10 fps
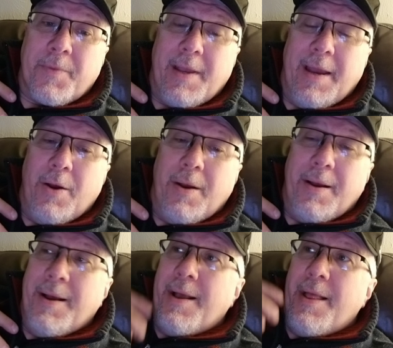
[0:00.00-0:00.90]
Okay,
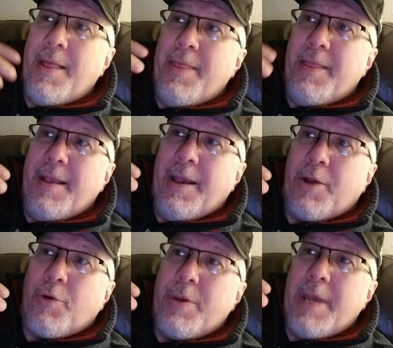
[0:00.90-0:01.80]
it
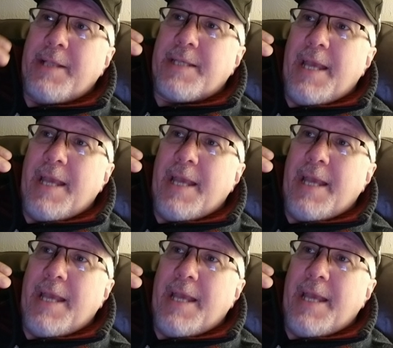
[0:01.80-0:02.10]
creates